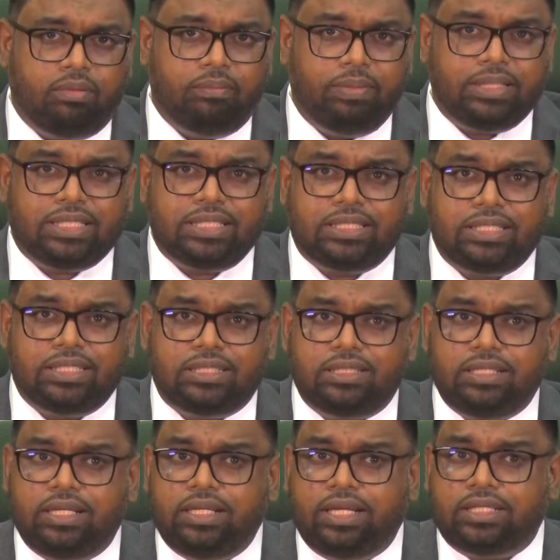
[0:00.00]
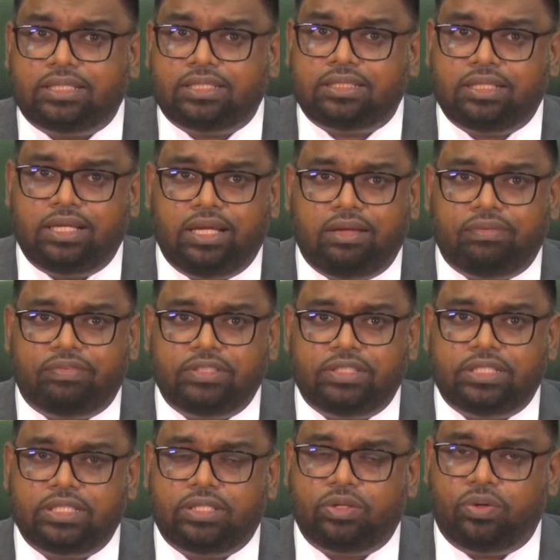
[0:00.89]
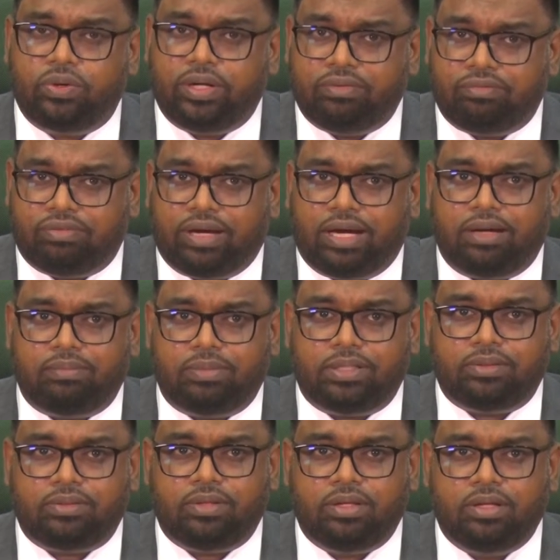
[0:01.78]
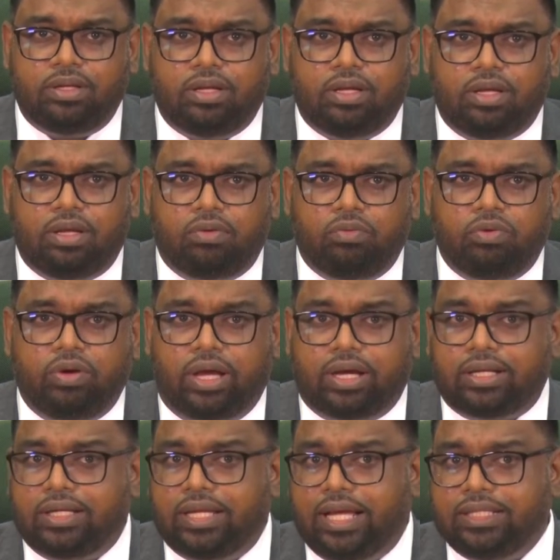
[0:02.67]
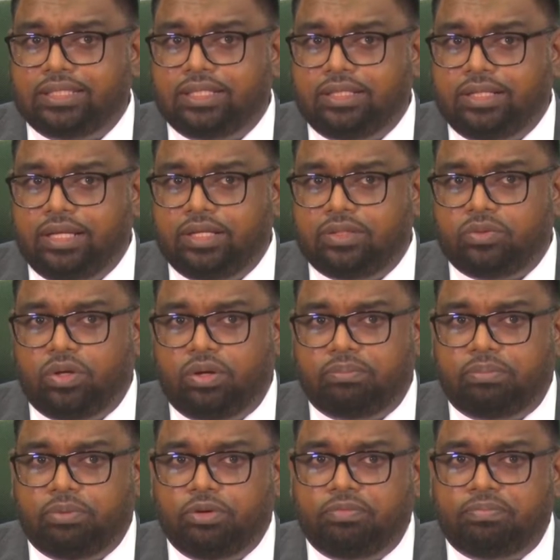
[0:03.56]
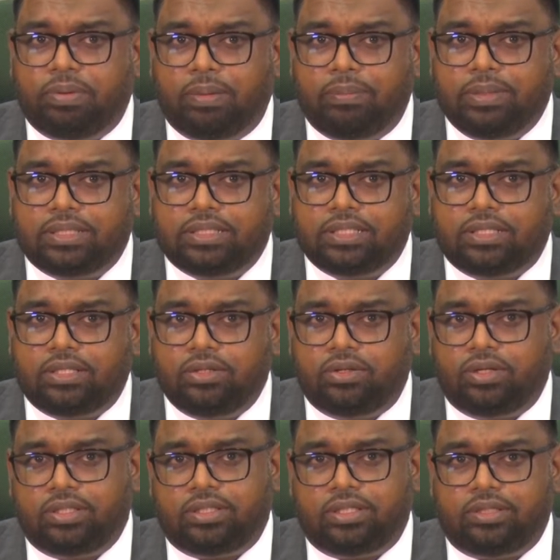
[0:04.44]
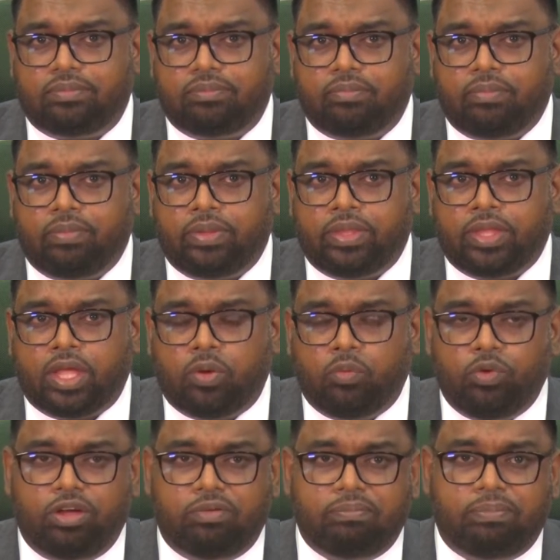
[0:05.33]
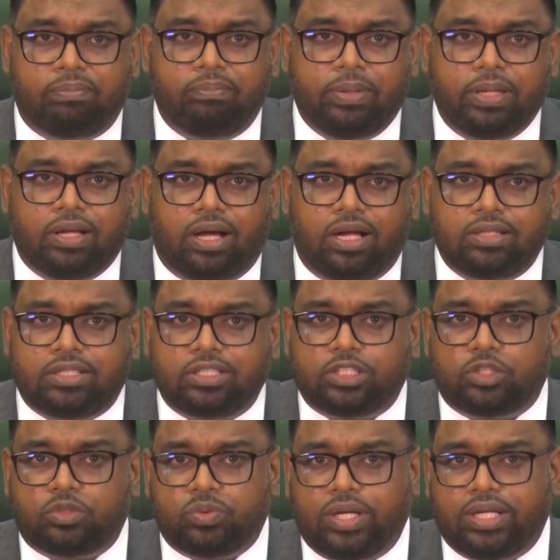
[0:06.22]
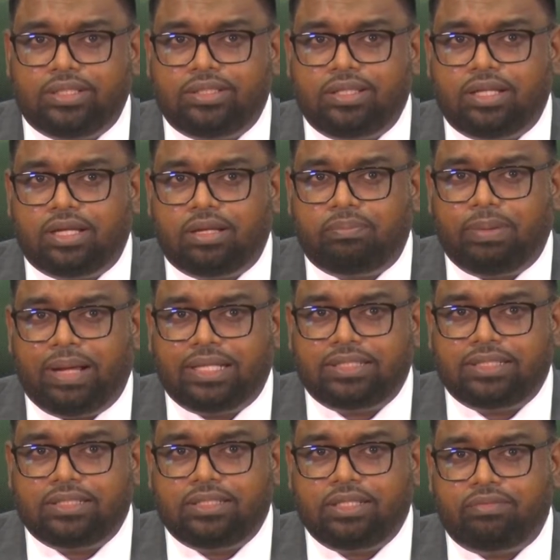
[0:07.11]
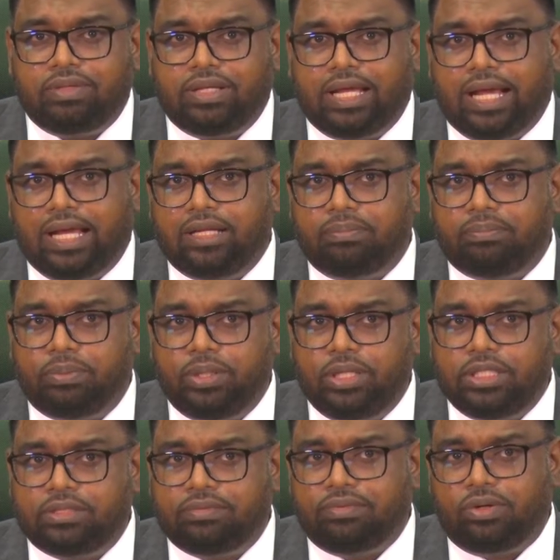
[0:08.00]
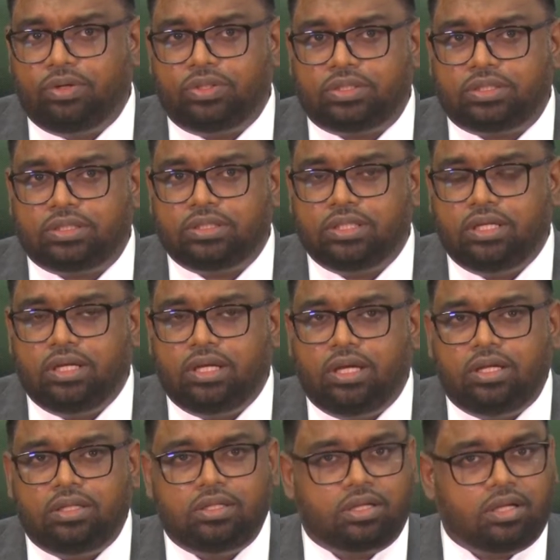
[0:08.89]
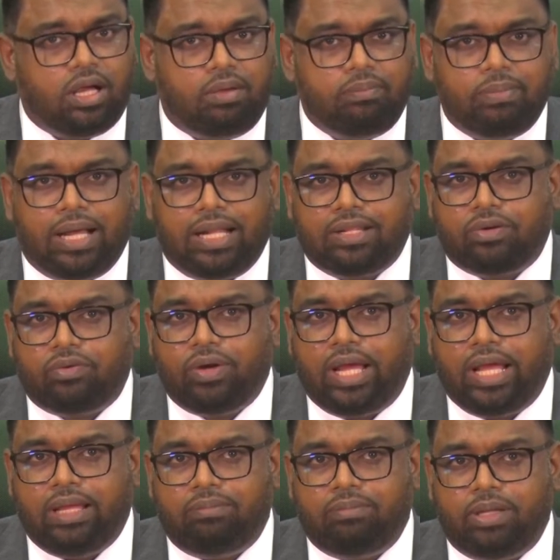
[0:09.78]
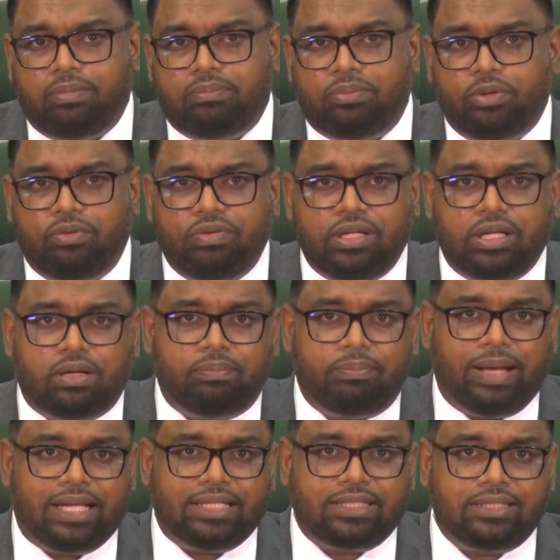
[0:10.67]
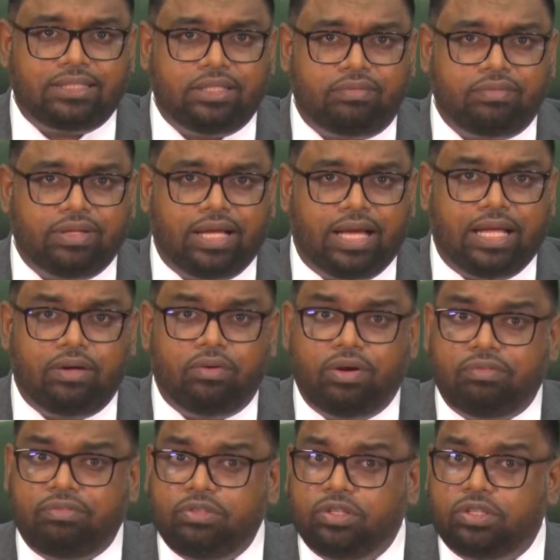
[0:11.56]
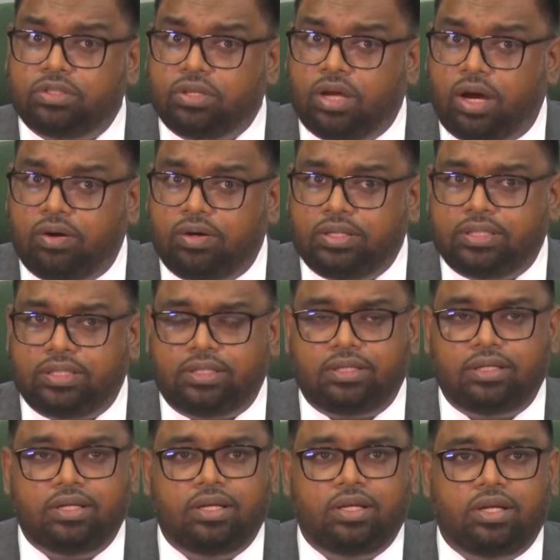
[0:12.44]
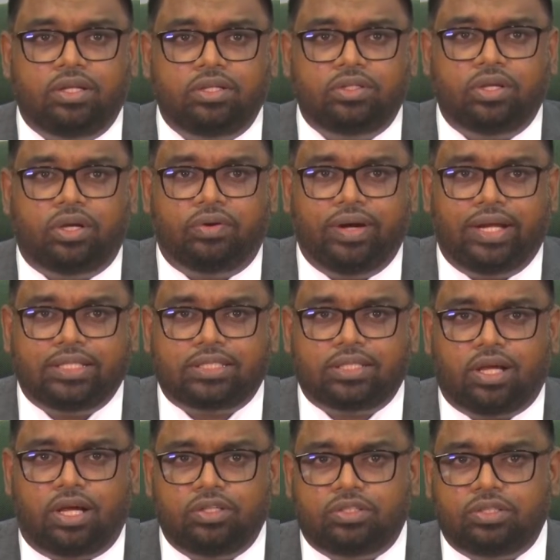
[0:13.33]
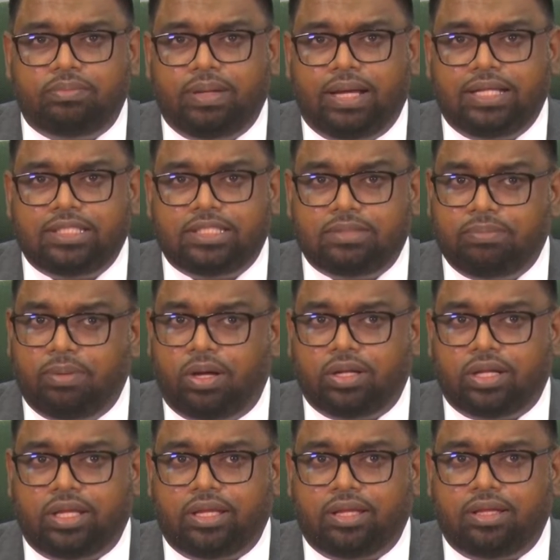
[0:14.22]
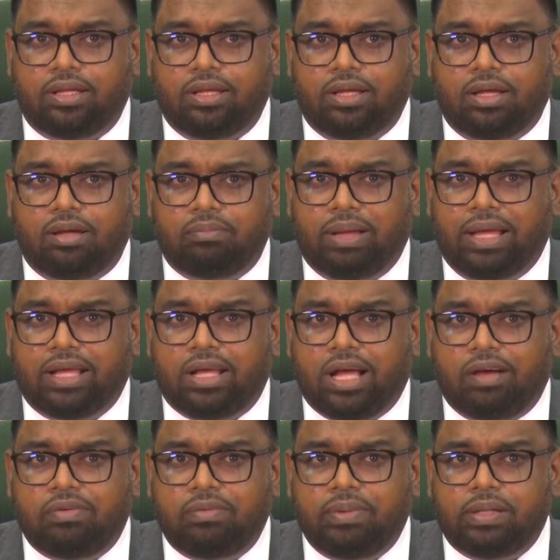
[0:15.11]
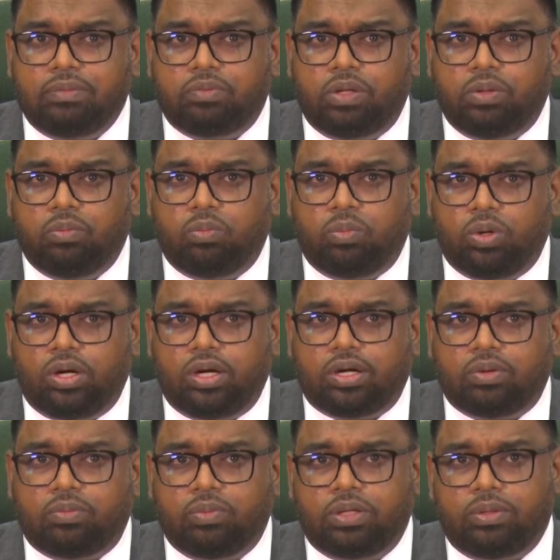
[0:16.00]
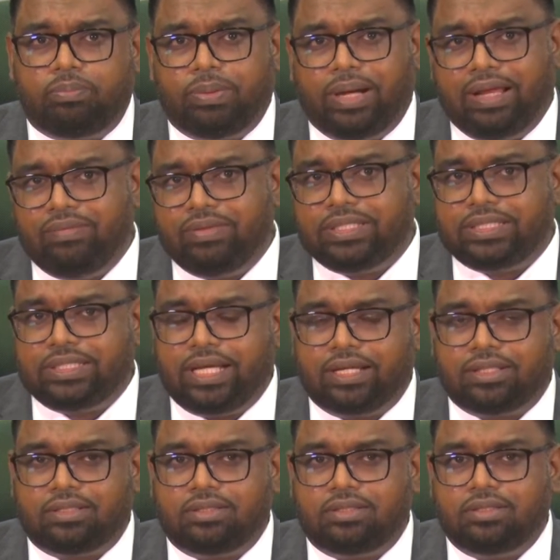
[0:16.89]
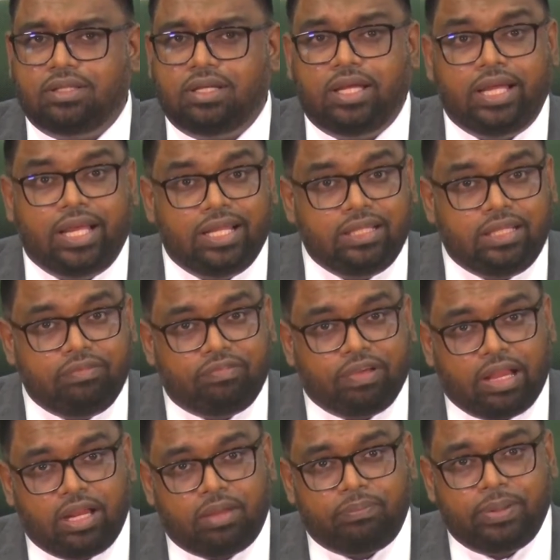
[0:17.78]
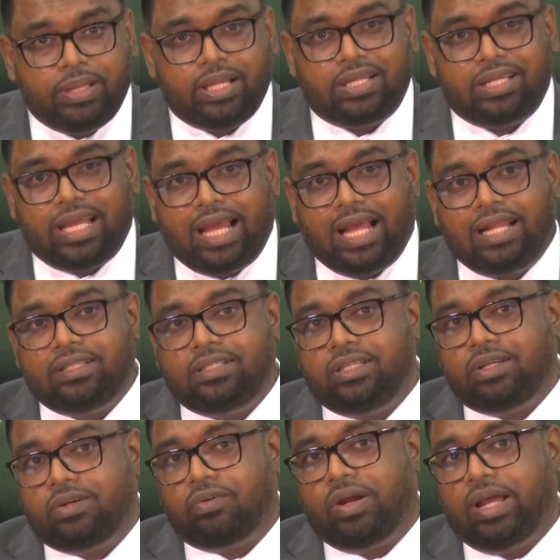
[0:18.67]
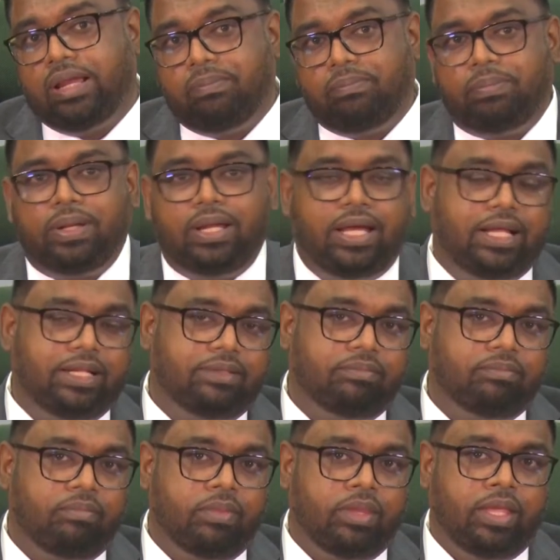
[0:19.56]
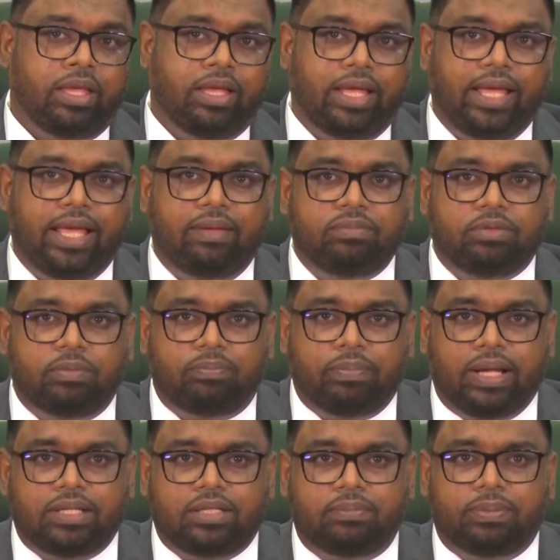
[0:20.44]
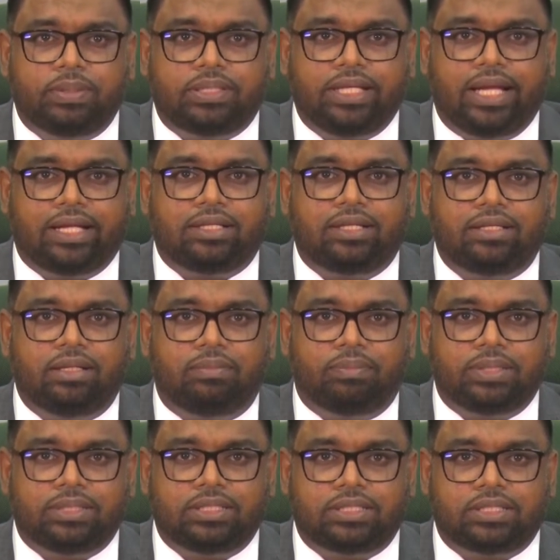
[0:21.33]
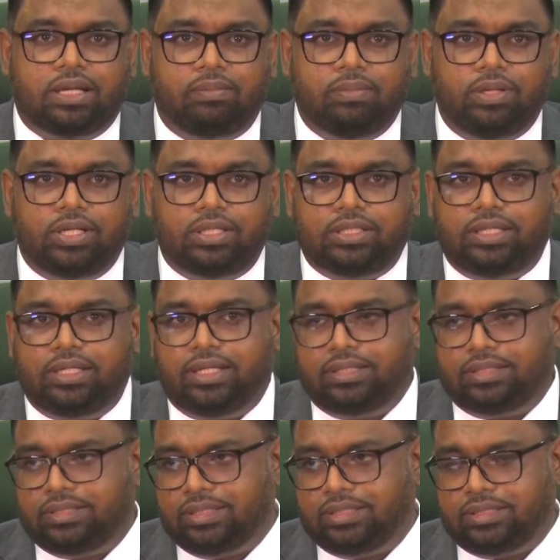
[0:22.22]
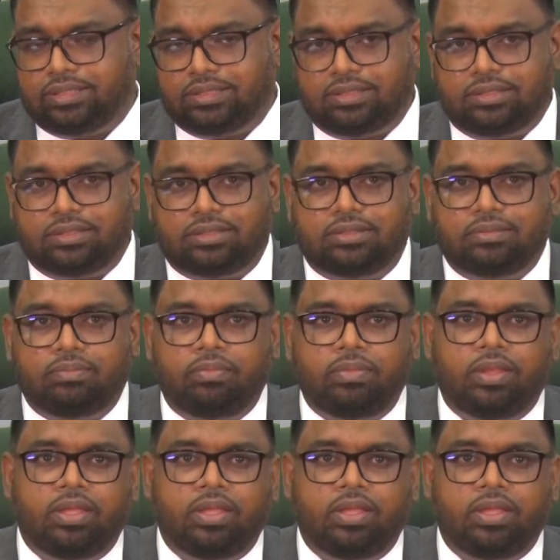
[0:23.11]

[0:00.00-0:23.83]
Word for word: Businesses need a safe and secure environment. We recognize the need to improve public security. We have begun to strengthen the capacity of the Guyana Police Force to combat crime, improving the capacity of the Guyana Revenue Authority to arrest contraband smuggling my government will work with the private sector in developing an anti-crime plan aimed at better protecting the business community and citizens.